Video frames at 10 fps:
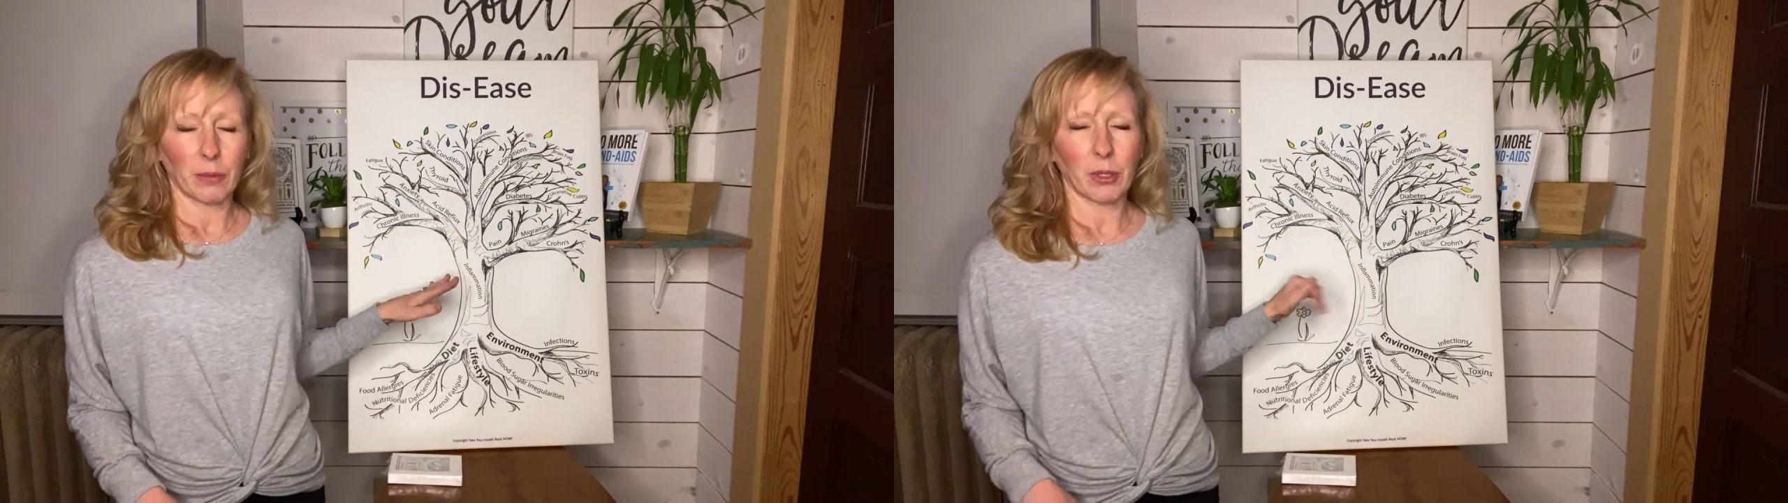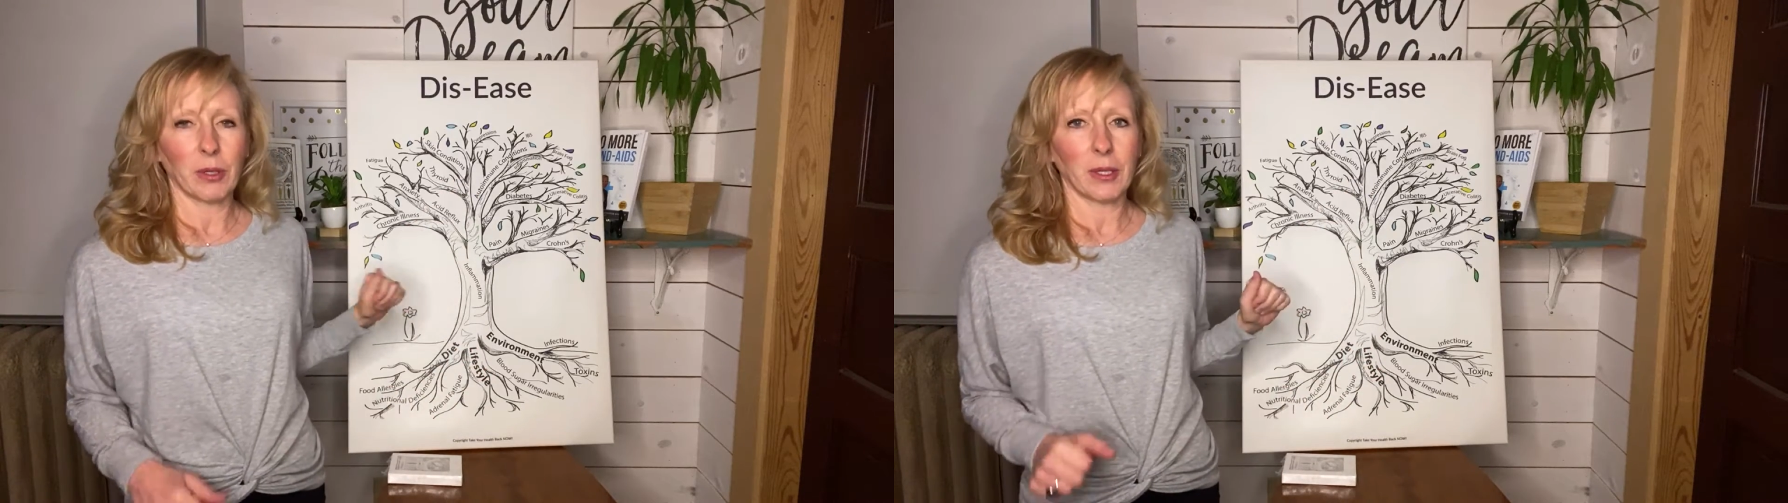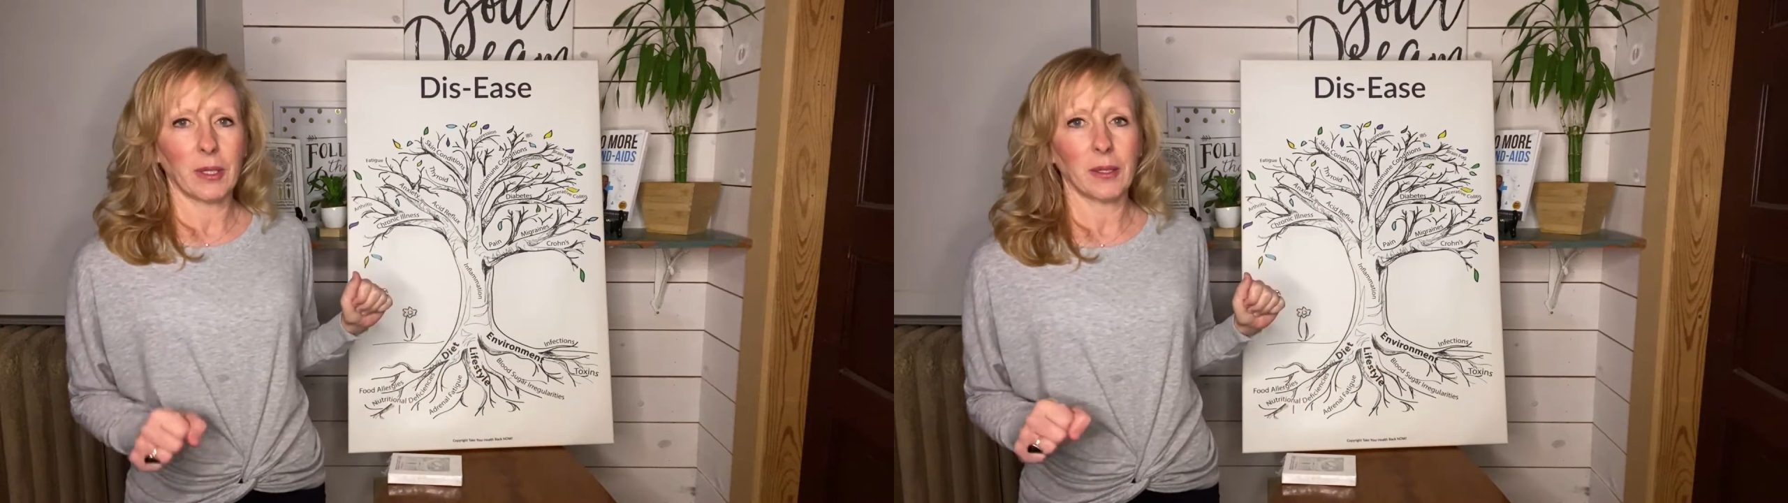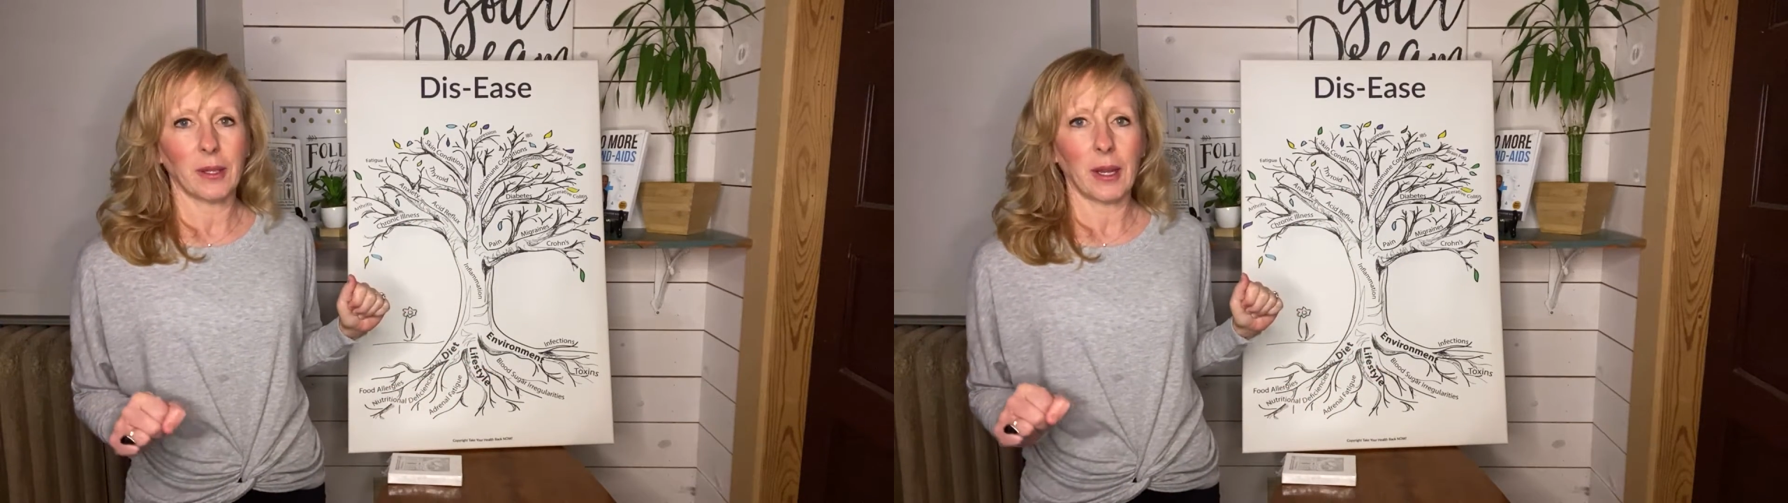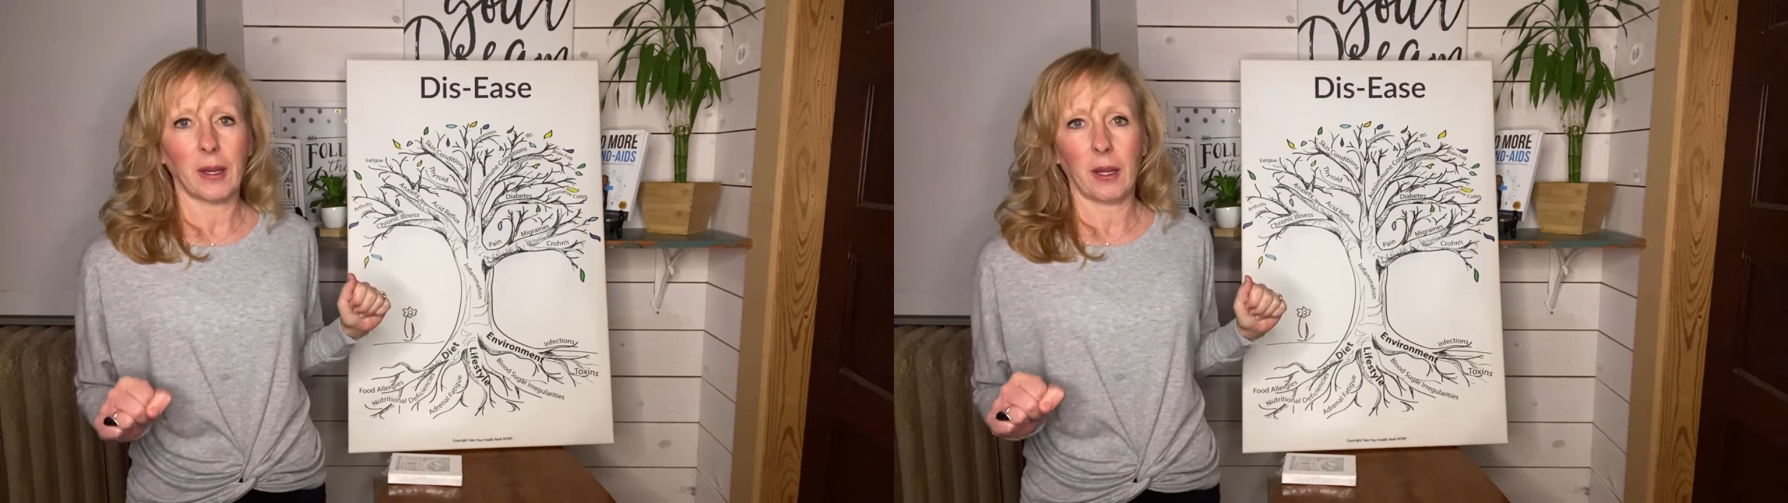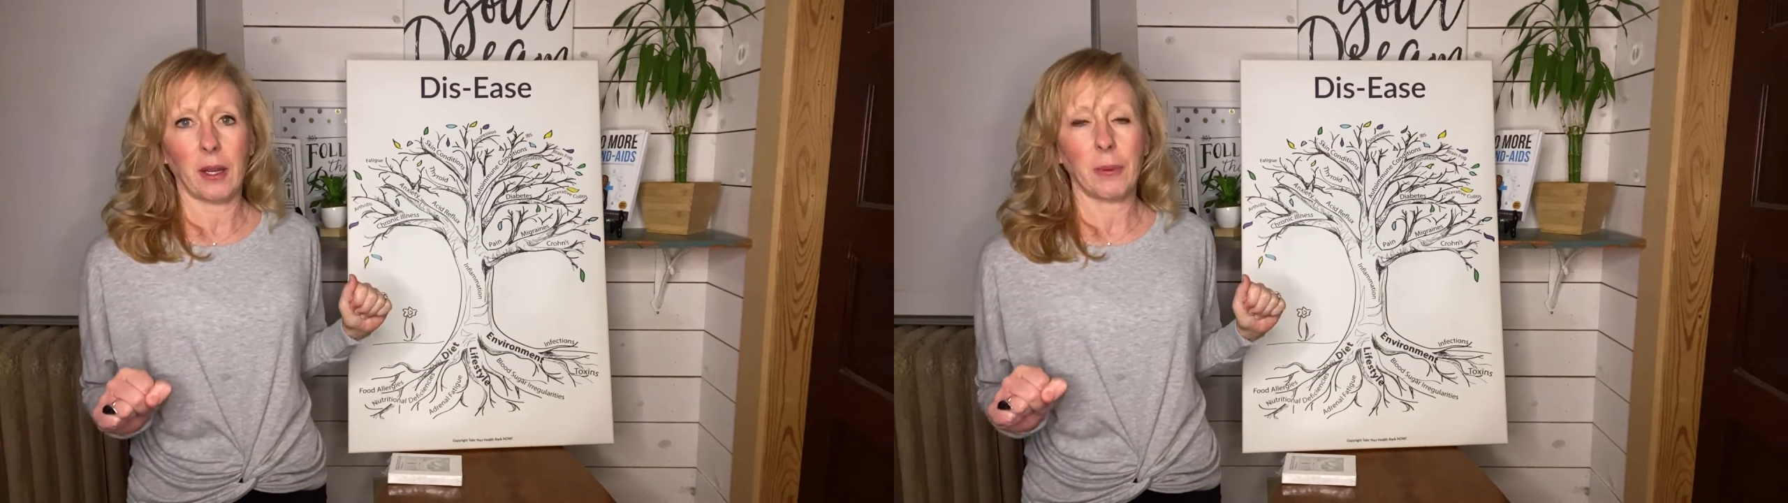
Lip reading: So this is like